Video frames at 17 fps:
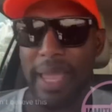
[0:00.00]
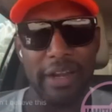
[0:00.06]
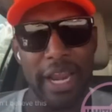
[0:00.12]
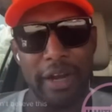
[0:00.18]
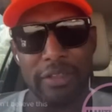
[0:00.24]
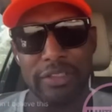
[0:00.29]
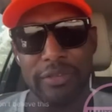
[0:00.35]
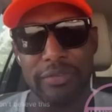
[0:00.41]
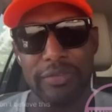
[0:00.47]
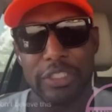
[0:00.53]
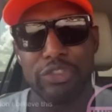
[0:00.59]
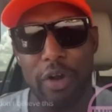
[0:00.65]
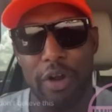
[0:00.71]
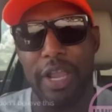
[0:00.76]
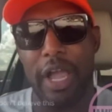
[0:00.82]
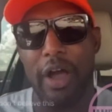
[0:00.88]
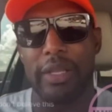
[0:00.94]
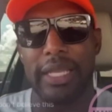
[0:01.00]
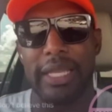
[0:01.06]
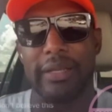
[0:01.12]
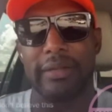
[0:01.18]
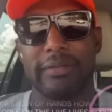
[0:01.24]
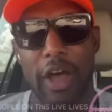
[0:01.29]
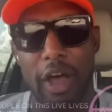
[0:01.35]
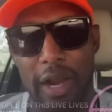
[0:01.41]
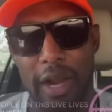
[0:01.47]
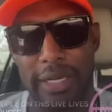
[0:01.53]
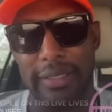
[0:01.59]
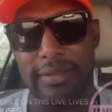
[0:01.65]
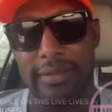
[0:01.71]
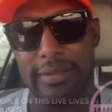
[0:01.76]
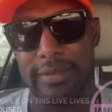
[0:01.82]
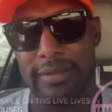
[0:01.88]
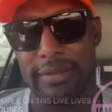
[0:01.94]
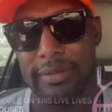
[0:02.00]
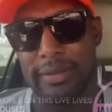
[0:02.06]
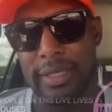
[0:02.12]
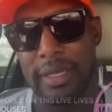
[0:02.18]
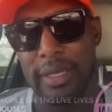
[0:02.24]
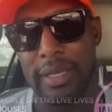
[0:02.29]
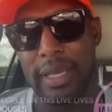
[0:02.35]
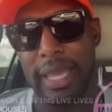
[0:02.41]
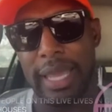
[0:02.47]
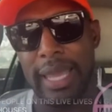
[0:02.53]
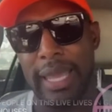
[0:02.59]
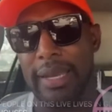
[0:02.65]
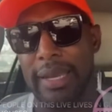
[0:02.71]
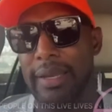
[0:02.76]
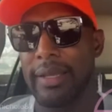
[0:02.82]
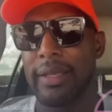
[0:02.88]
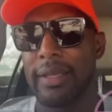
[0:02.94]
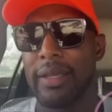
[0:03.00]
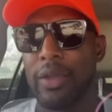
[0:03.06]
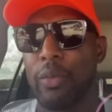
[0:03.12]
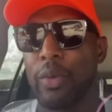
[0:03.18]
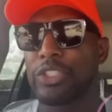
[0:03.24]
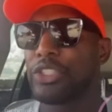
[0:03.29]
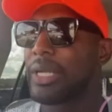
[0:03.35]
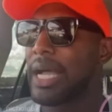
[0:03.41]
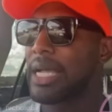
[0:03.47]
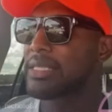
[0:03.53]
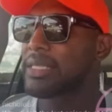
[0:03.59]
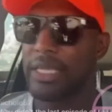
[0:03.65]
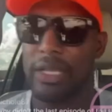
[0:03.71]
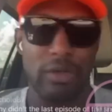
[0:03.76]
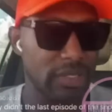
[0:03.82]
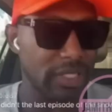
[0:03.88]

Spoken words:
to paint a narrative to draw y'all in, the audience. And what you guys see